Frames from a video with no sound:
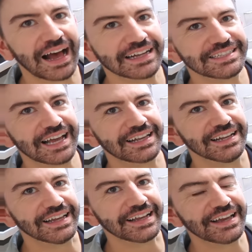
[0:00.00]
at
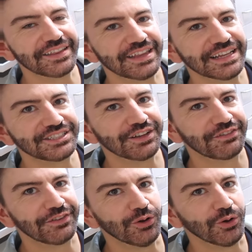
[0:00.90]
tackling this
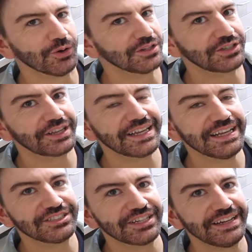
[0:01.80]
floor. So the
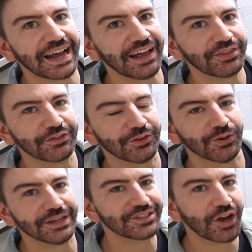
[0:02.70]
kitchen and the
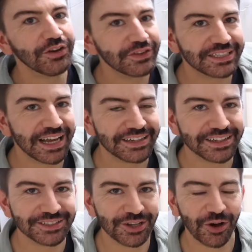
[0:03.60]
floor is over 10
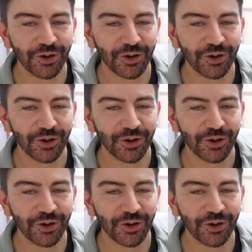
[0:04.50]
years